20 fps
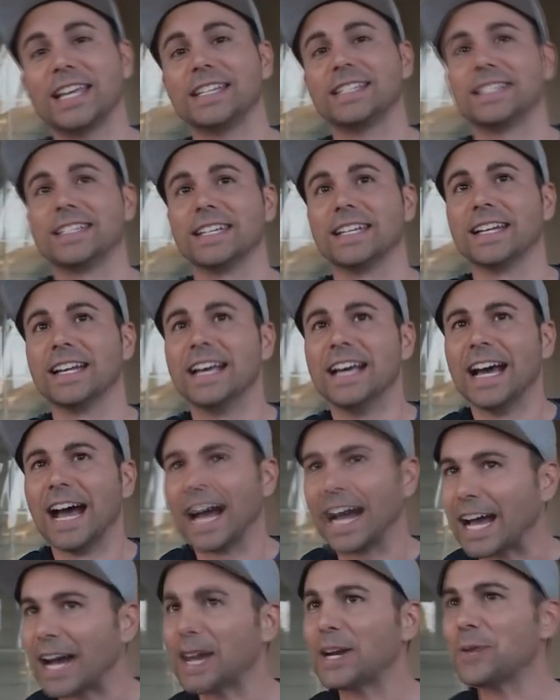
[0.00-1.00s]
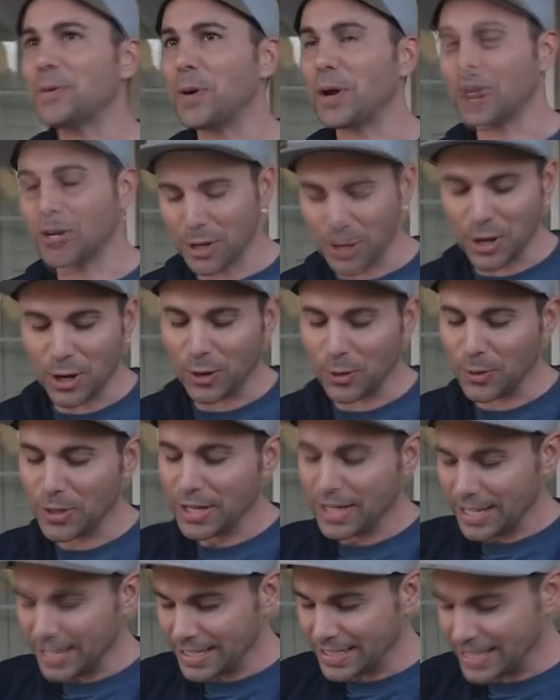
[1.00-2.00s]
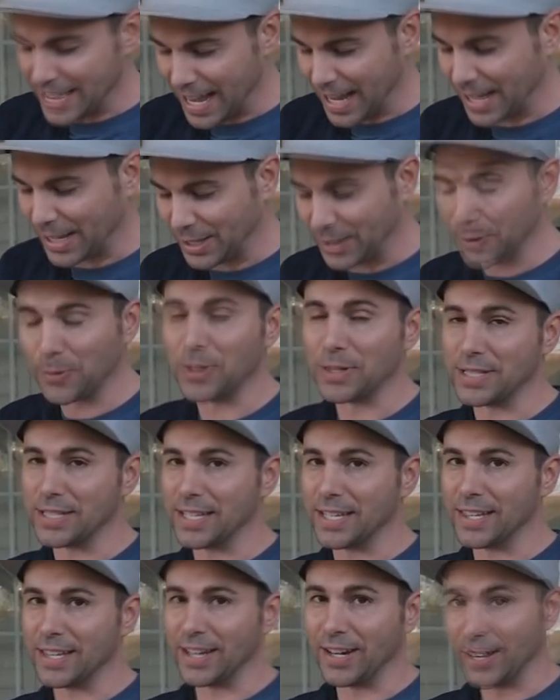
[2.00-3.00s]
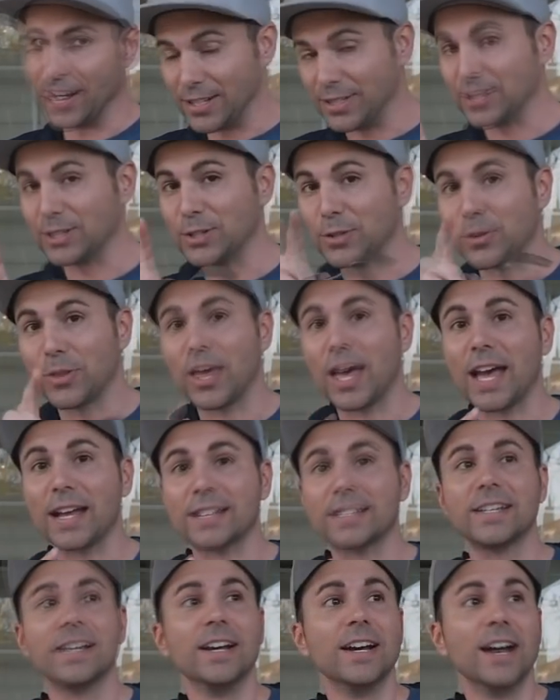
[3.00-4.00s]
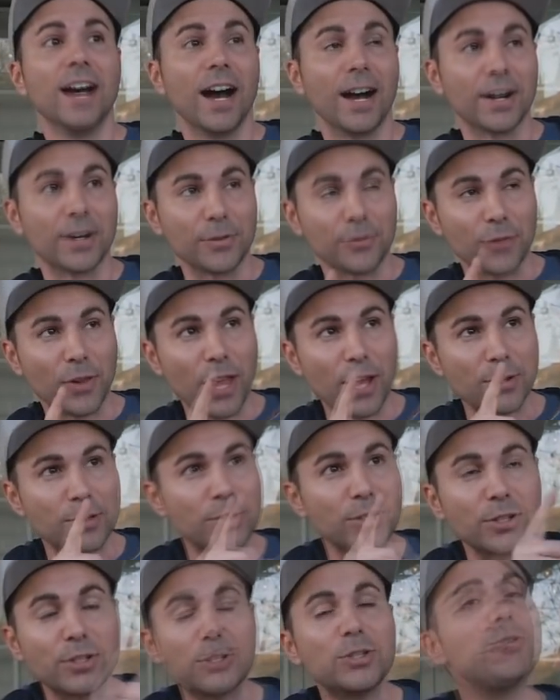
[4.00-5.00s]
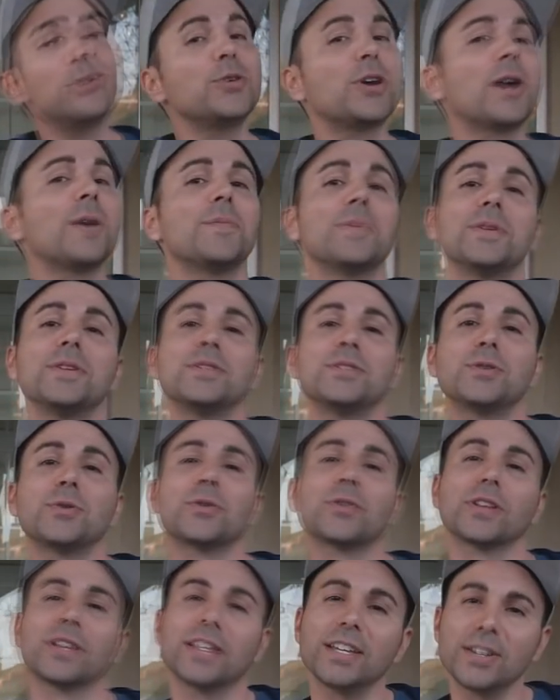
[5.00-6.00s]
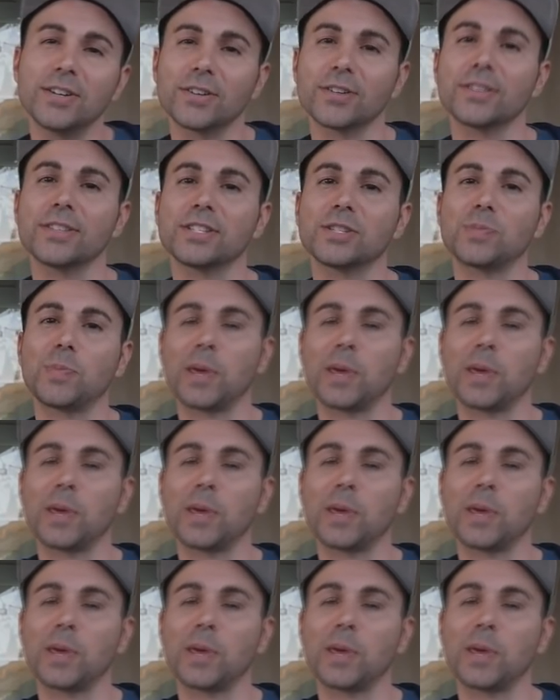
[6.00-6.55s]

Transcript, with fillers: taste it, I kind of want to know exactly what's in there. And to do that, I'm going to fly out to the two companies who are the leader in this